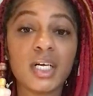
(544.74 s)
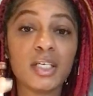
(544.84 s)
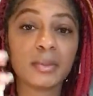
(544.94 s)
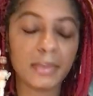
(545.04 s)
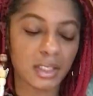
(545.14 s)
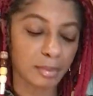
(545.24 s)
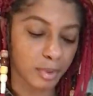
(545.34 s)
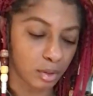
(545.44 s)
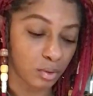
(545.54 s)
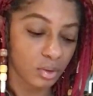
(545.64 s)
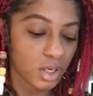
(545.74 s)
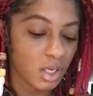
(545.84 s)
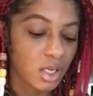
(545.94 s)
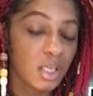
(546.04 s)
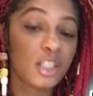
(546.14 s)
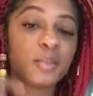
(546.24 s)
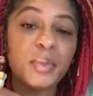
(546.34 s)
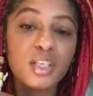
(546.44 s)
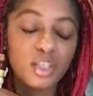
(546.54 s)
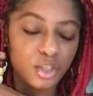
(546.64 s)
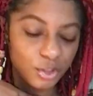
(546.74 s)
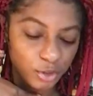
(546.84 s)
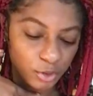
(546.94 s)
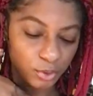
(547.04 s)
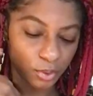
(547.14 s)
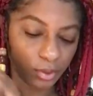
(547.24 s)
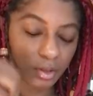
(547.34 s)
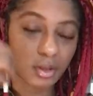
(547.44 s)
color being blue, speaking your truth.